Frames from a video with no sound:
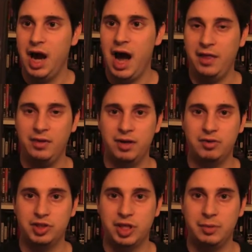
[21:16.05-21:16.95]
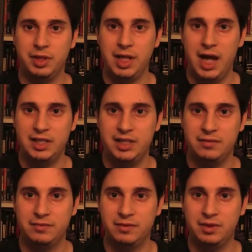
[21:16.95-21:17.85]
I thought it was gonna be a lot
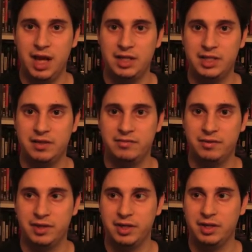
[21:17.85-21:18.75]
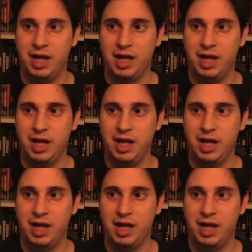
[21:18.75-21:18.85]
different,